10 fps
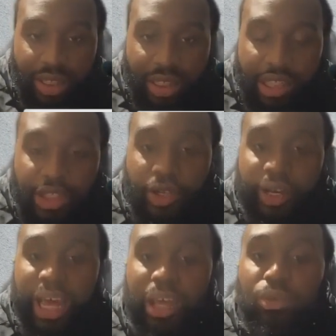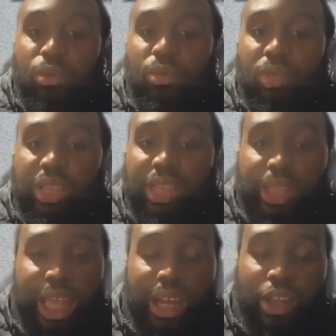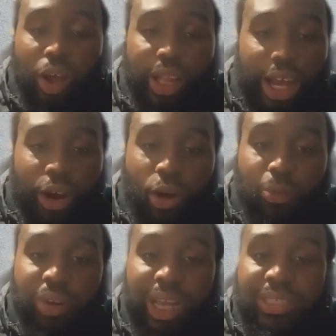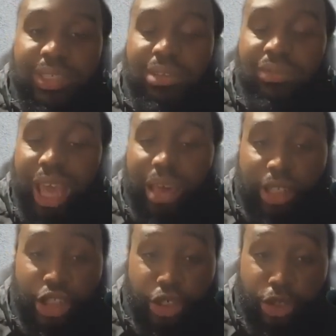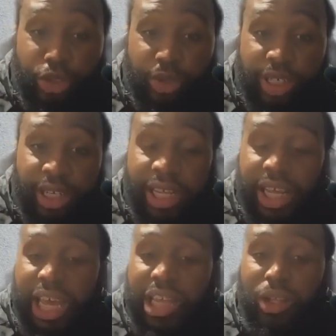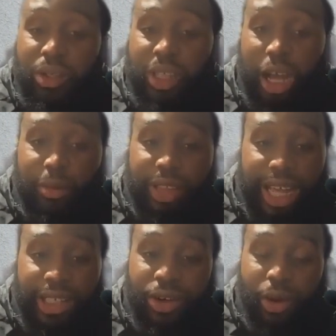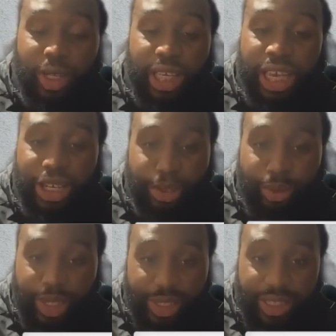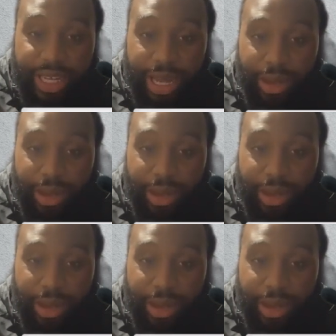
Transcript: So now that whole process of having children and those conflicts, that's only increased now.